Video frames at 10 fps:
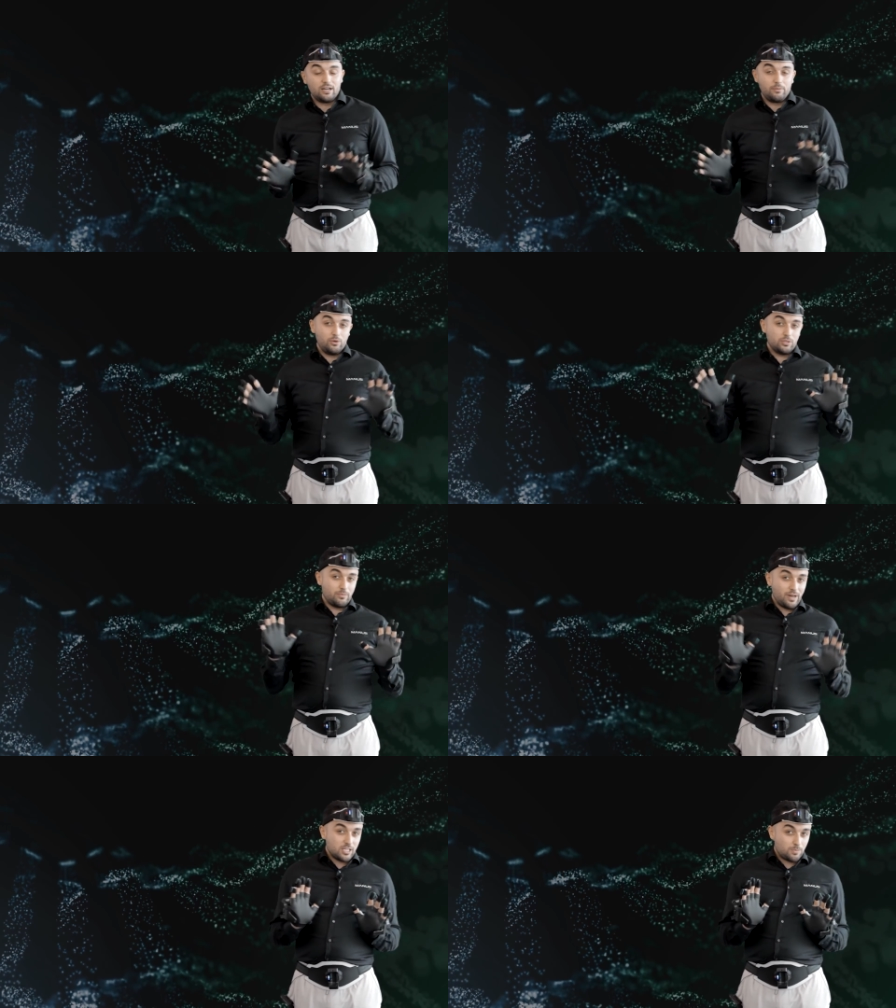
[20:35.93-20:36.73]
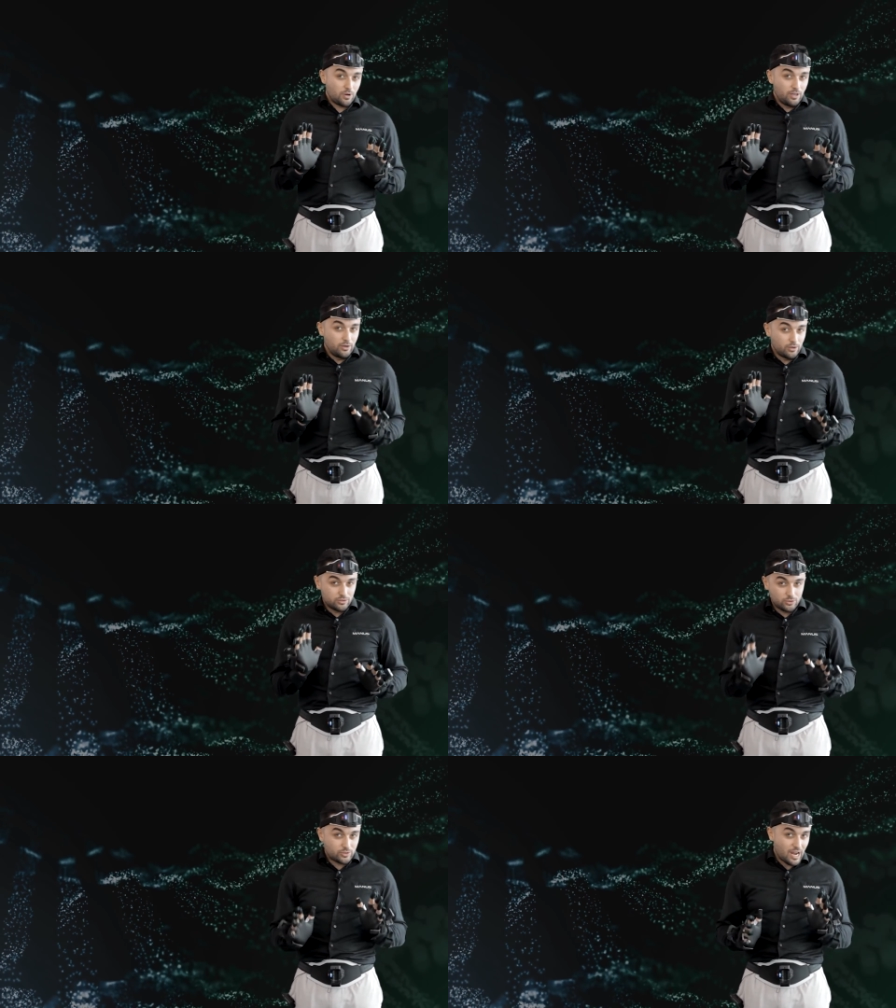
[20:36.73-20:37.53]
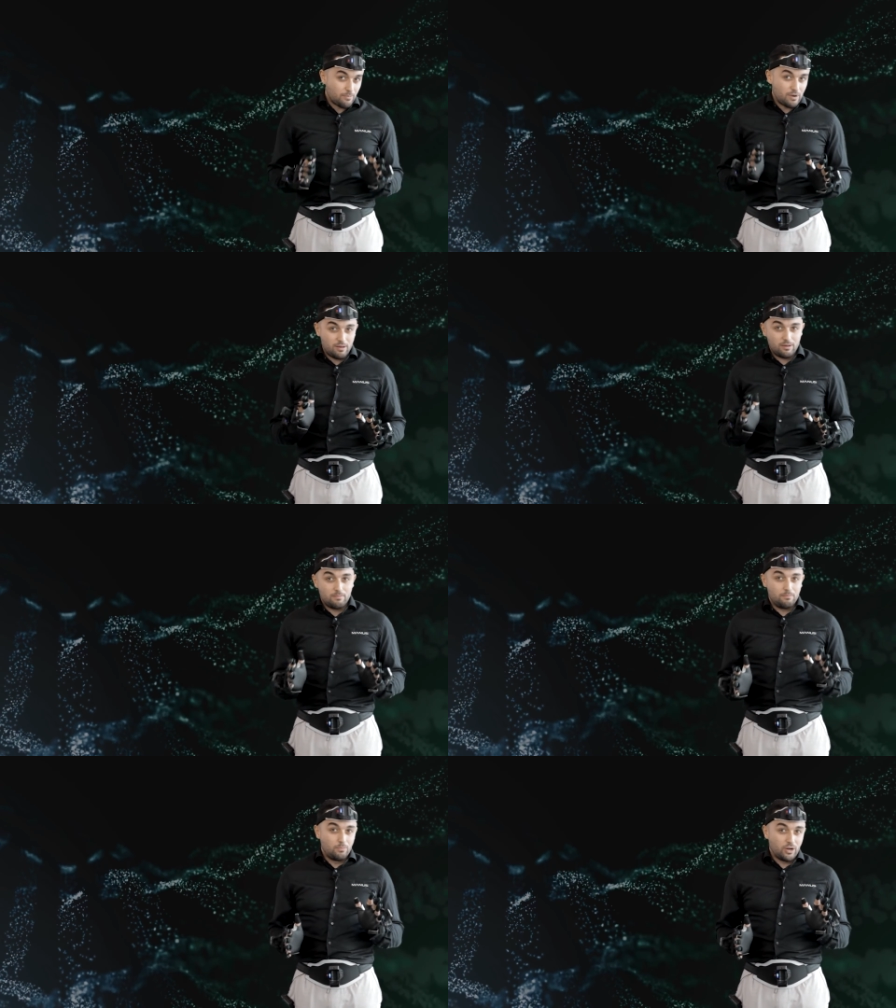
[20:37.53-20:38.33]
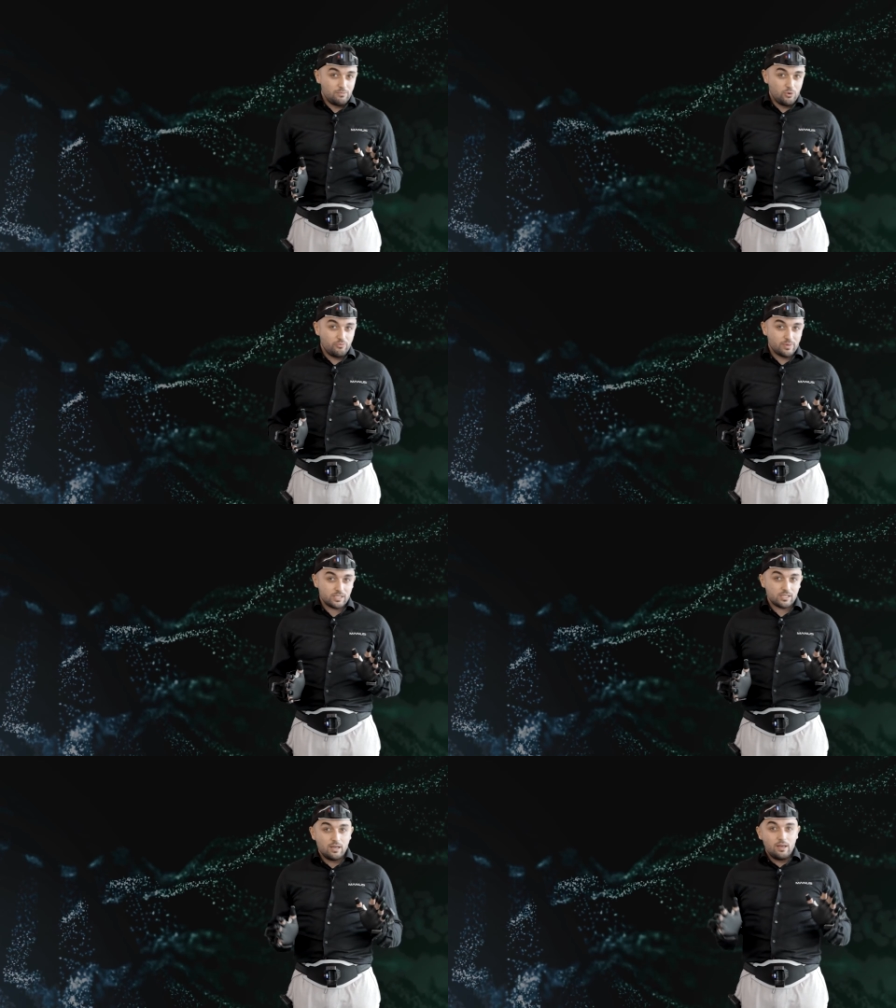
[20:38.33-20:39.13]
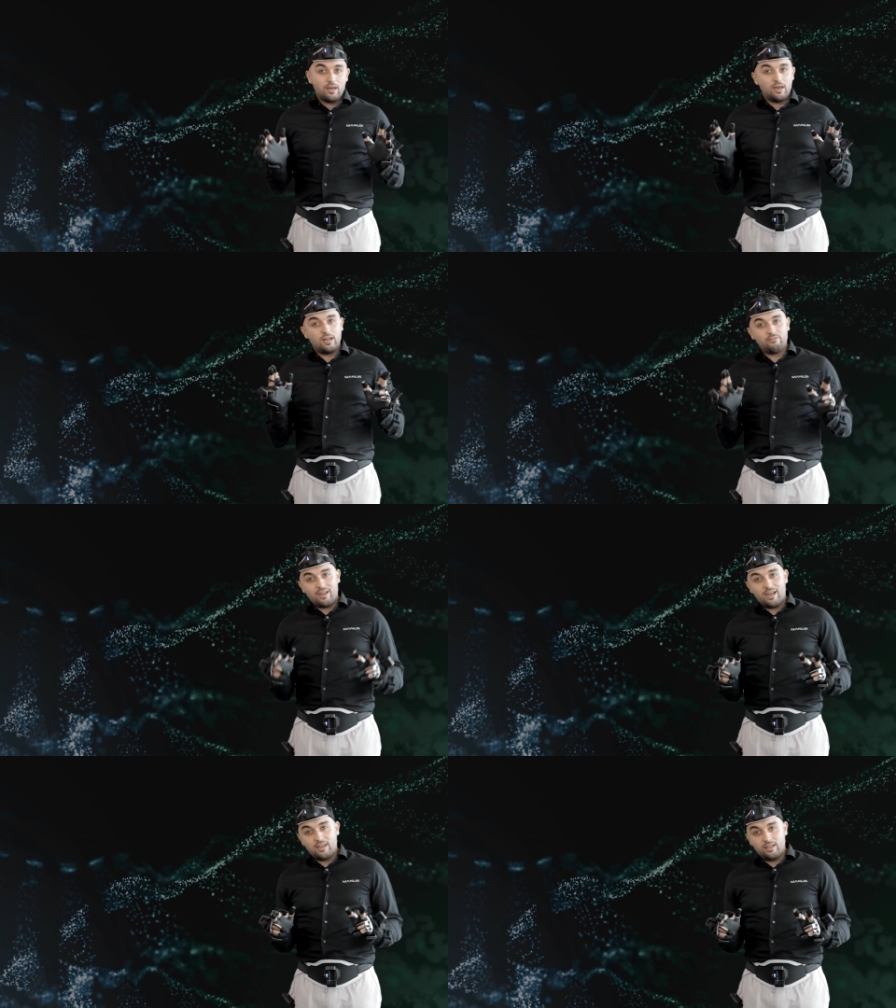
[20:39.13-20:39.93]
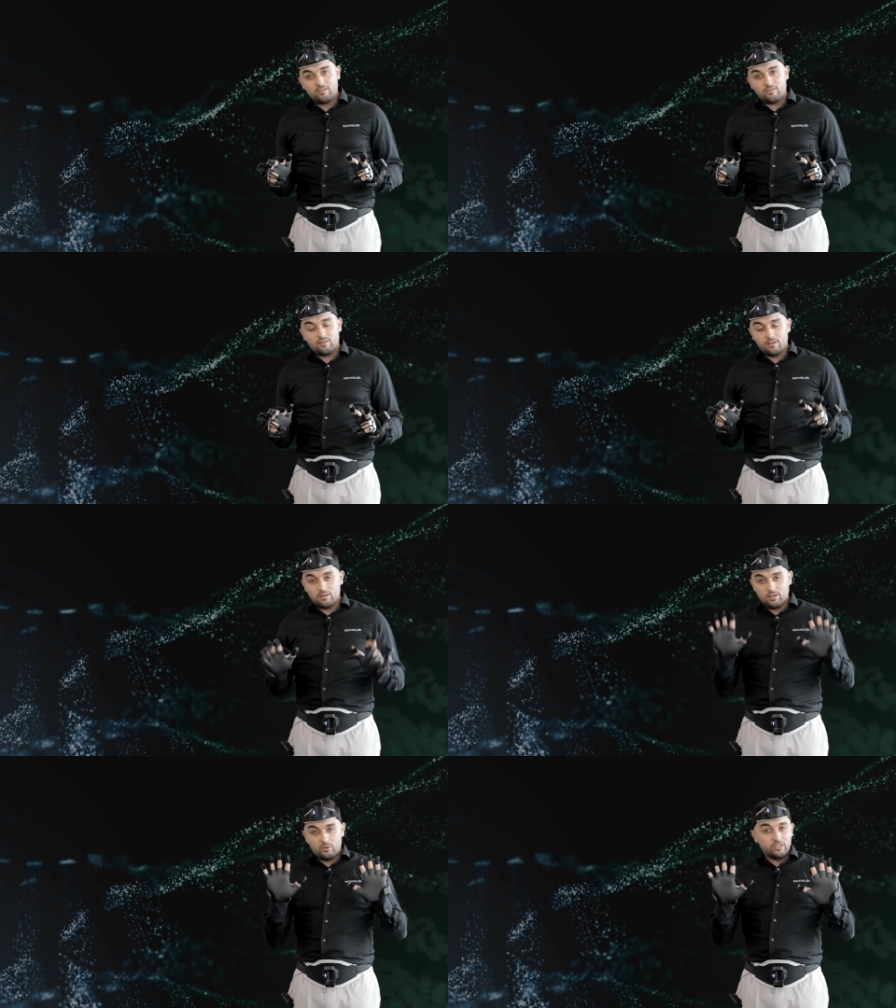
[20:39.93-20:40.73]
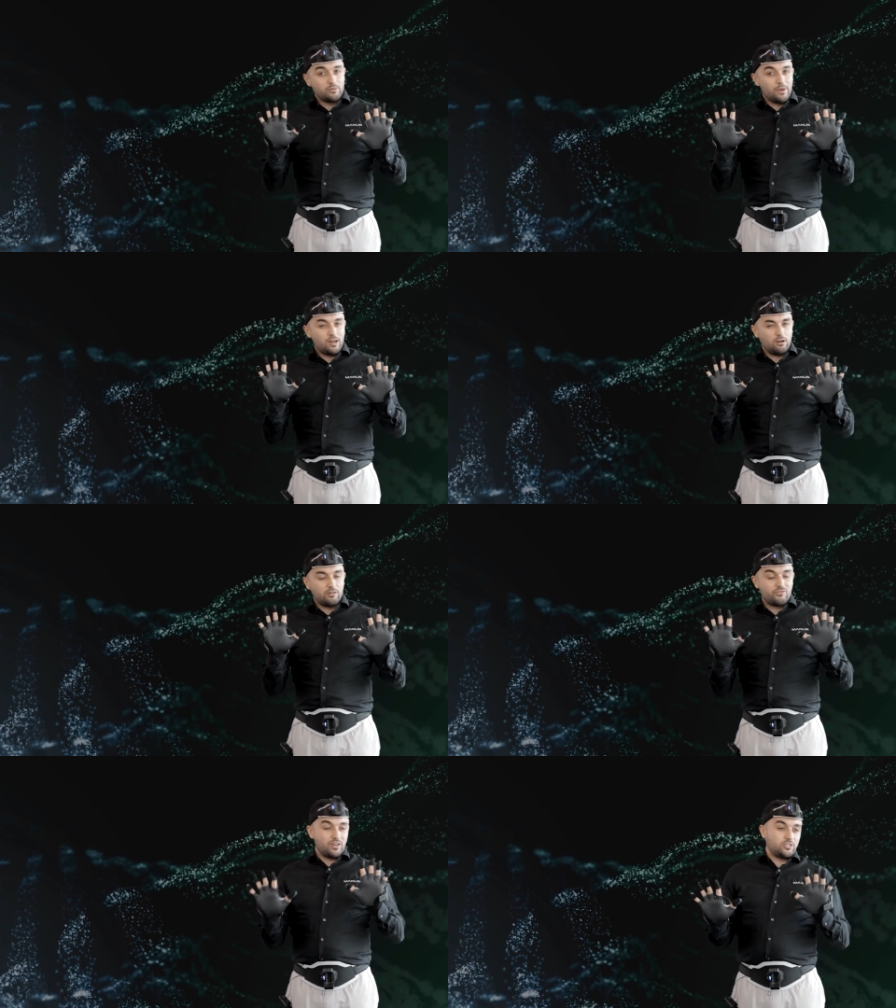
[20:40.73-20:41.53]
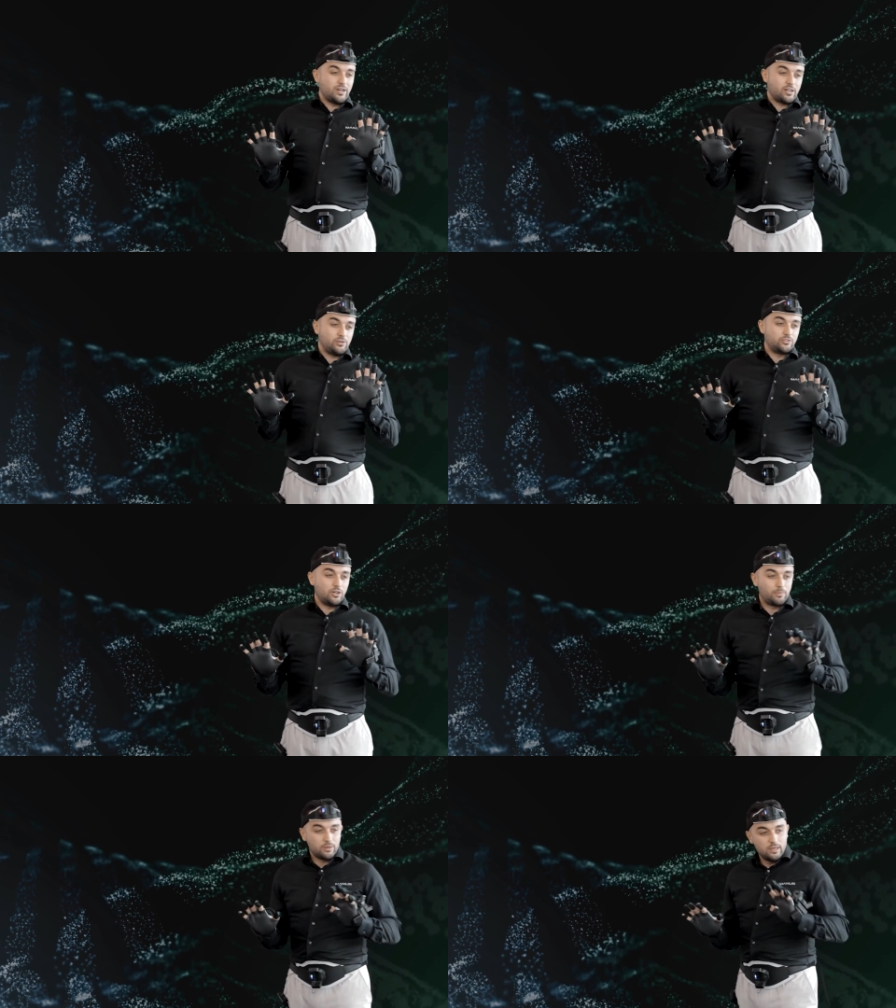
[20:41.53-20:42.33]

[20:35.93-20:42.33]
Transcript: I'm using Manus Polygon to track my body movements, and I've added the Quantum Metagloves finger tracking on top.